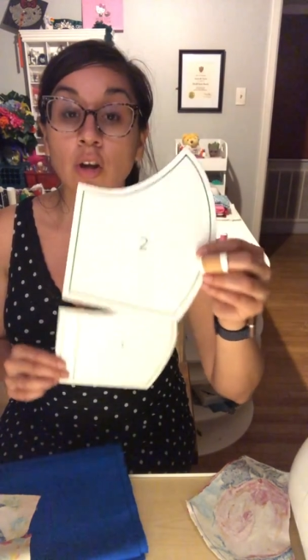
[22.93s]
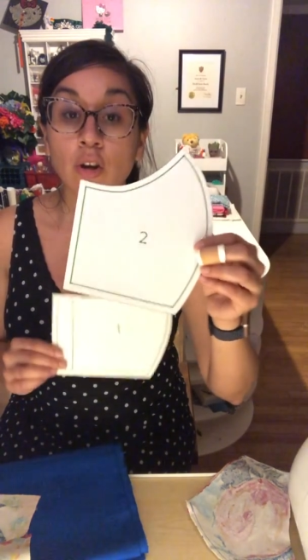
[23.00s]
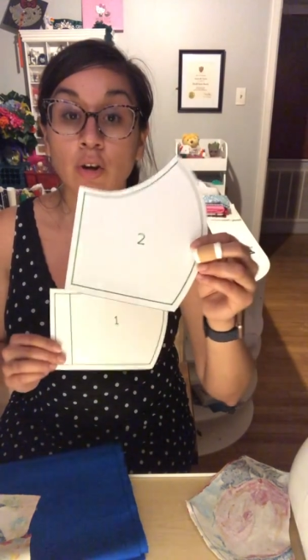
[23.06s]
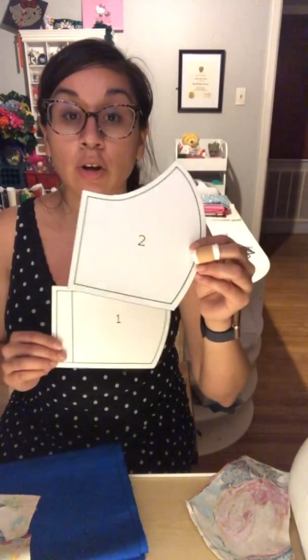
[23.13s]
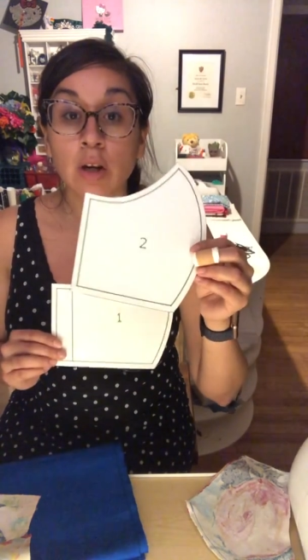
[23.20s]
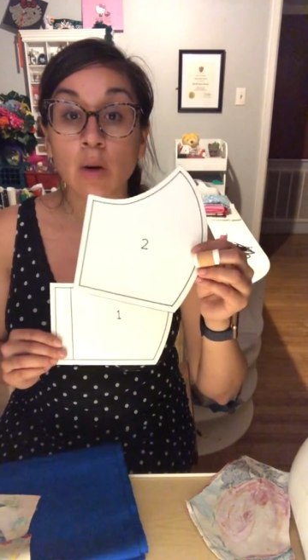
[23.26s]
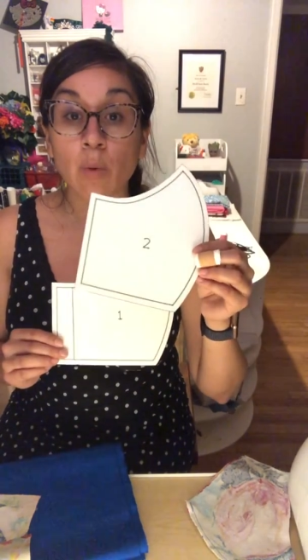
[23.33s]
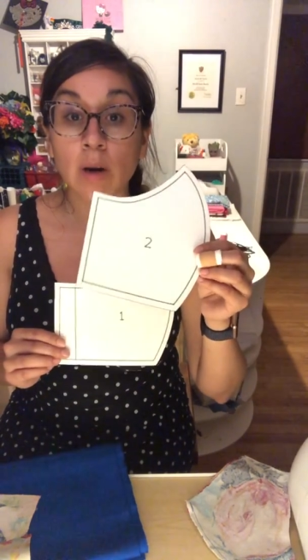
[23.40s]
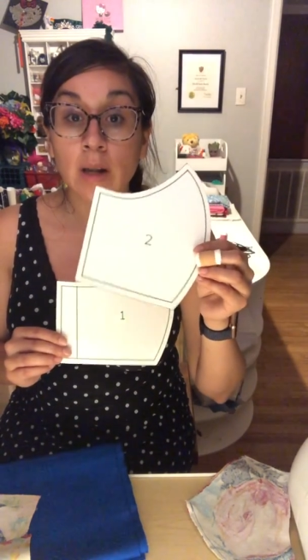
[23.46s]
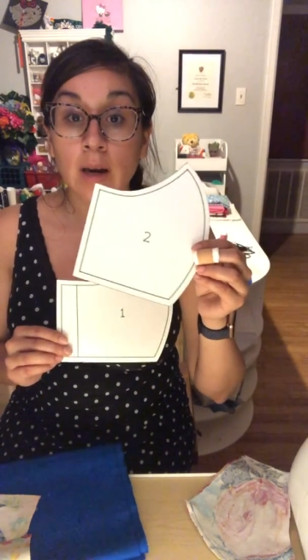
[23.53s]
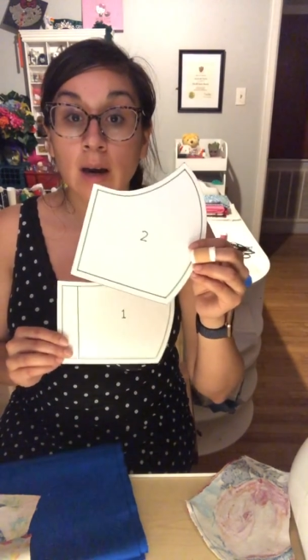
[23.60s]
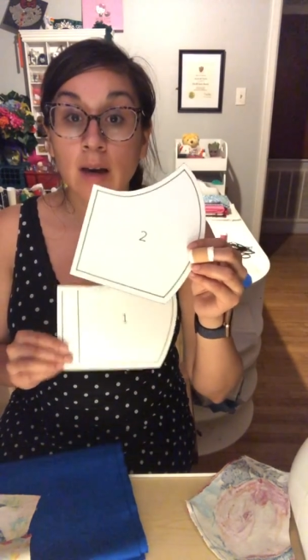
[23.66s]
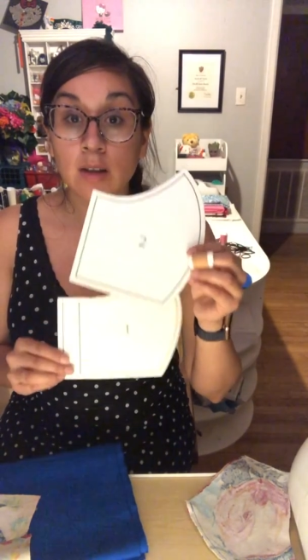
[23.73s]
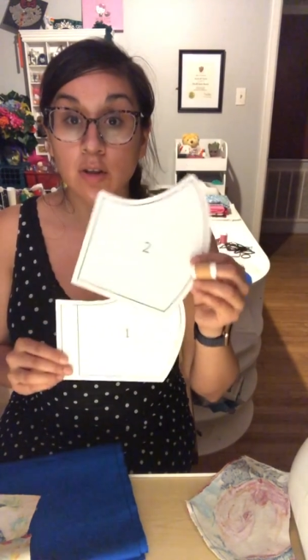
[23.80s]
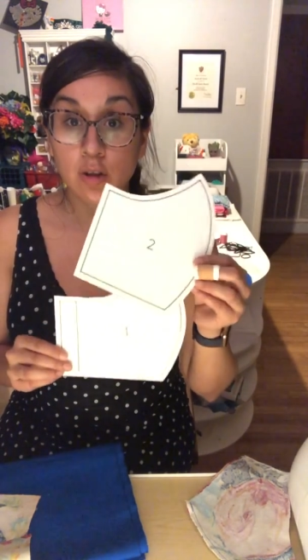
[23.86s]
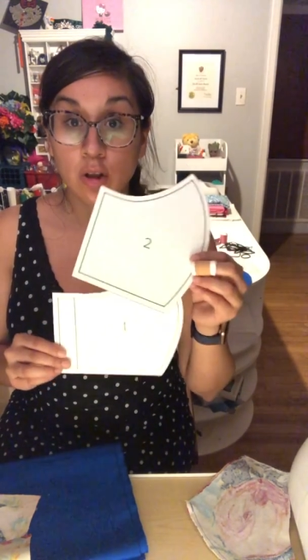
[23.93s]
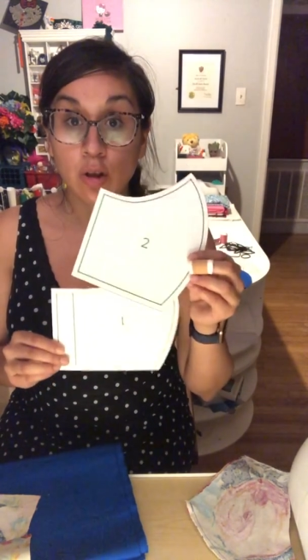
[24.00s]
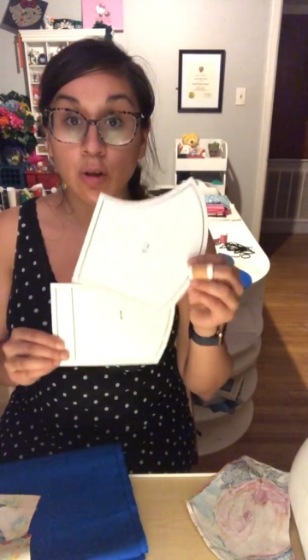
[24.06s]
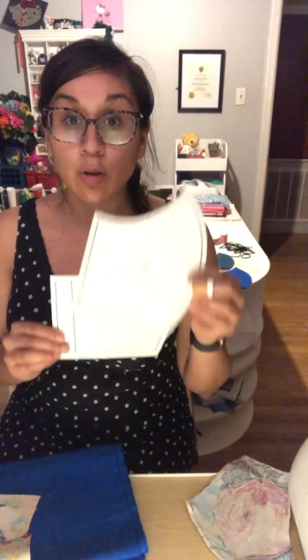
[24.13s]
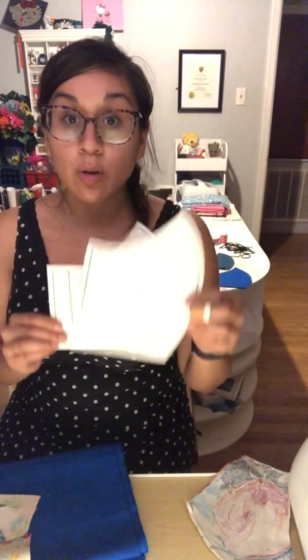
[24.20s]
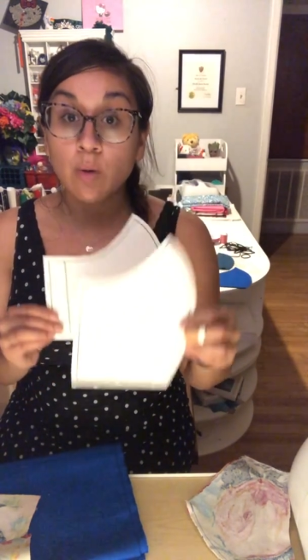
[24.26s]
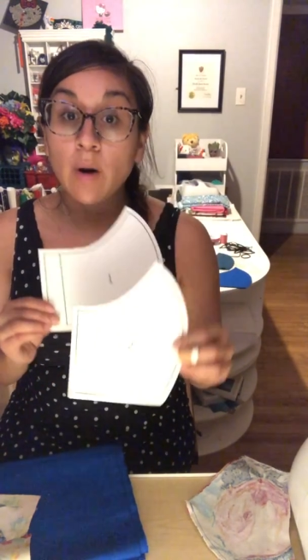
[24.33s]
You're gonna wanna cut
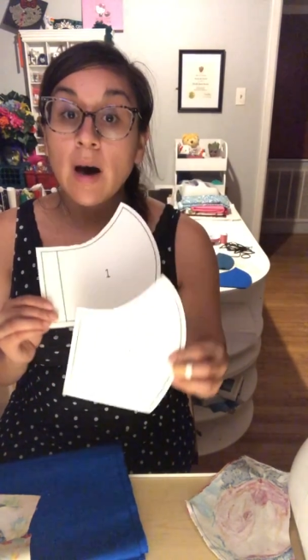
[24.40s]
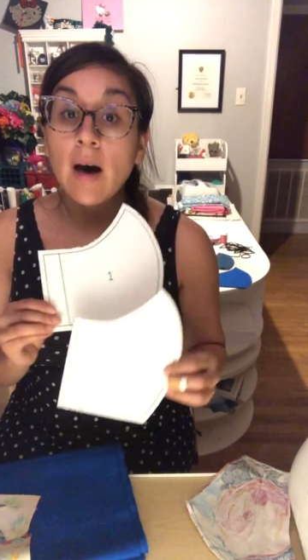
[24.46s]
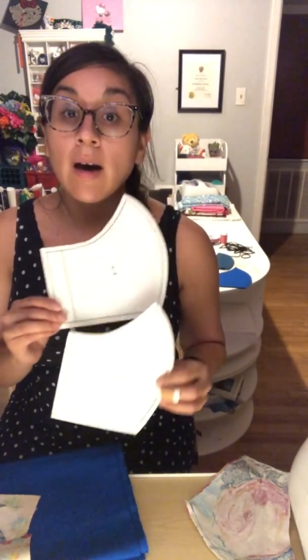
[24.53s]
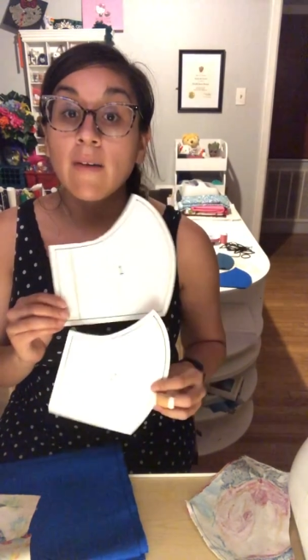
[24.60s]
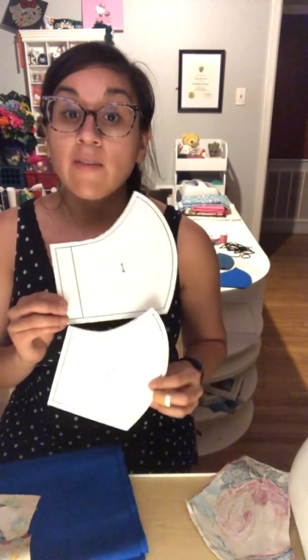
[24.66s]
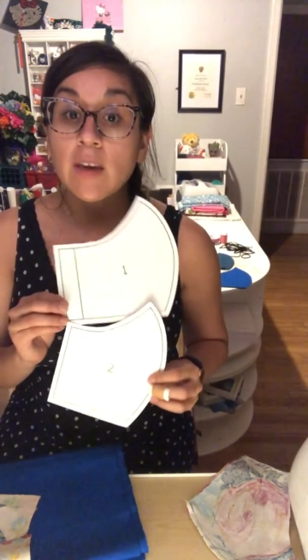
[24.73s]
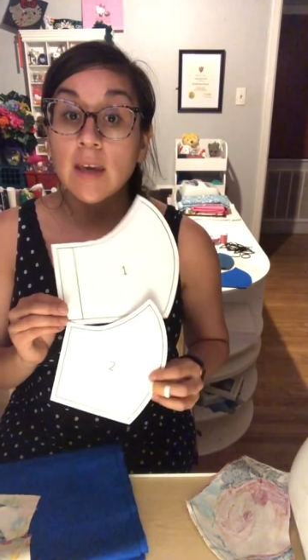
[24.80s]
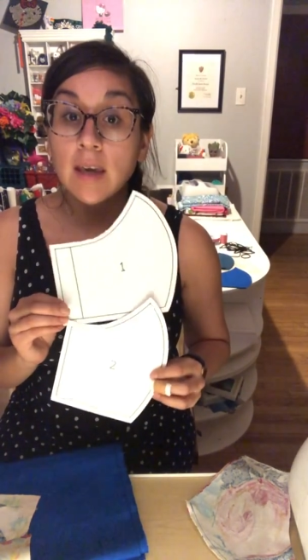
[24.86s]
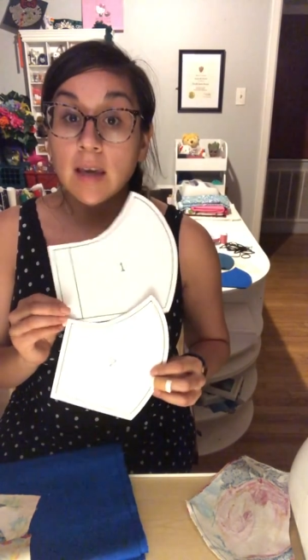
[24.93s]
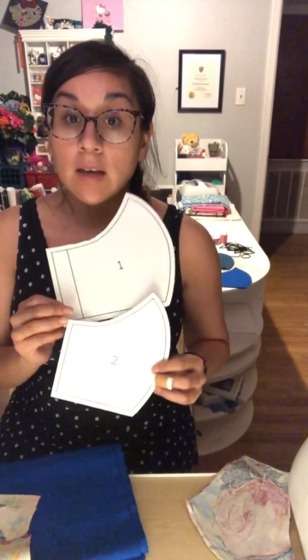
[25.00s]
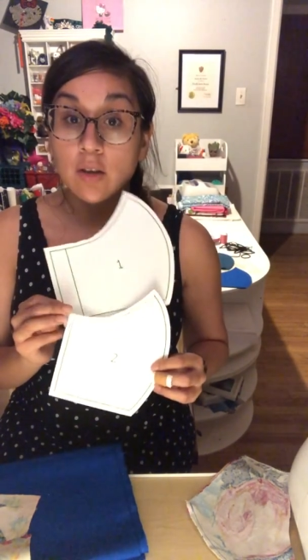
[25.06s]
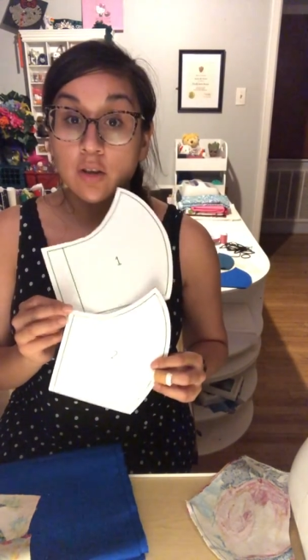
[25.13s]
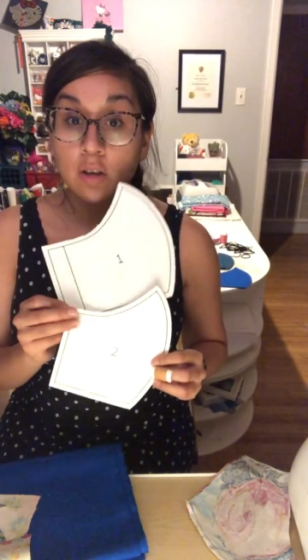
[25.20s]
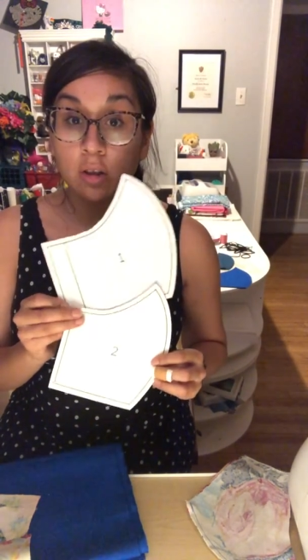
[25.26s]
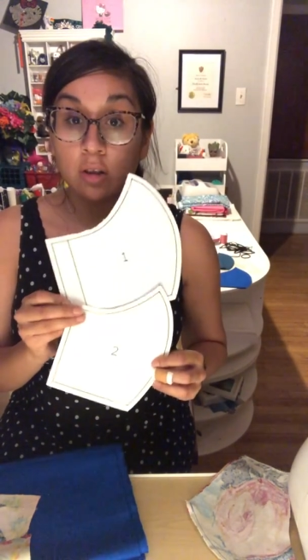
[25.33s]
2 of each.